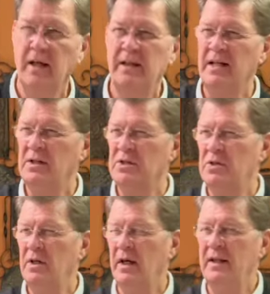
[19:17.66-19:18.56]
I think
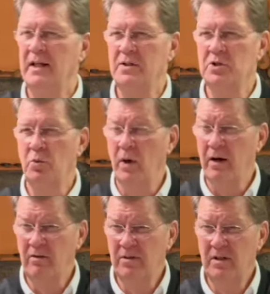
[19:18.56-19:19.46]
it's
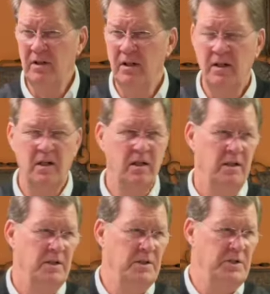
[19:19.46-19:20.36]
12.
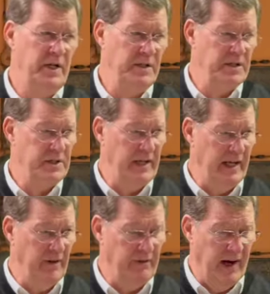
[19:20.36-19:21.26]
Jesus said,
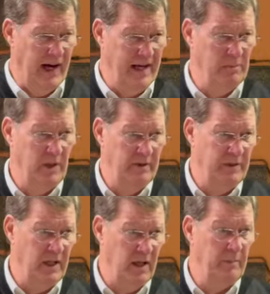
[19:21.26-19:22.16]
if I am
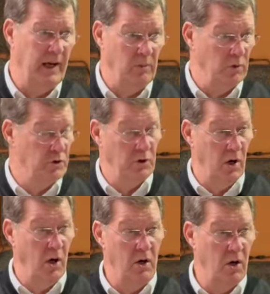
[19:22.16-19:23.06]
lifted up, I will
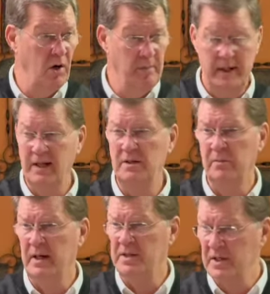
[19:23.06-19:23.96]
draw all men to
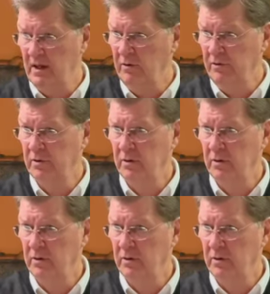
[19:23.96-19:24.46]
myself.